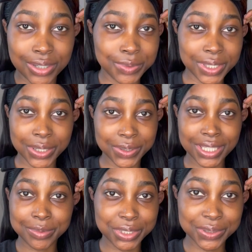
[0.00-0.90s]
We're gonna
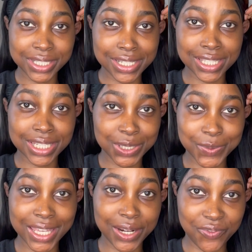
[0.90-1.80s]
keep doing this until
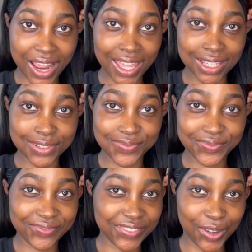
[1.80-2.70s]
we get it right,
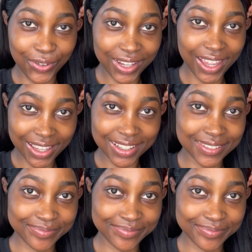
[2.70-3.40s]
okay?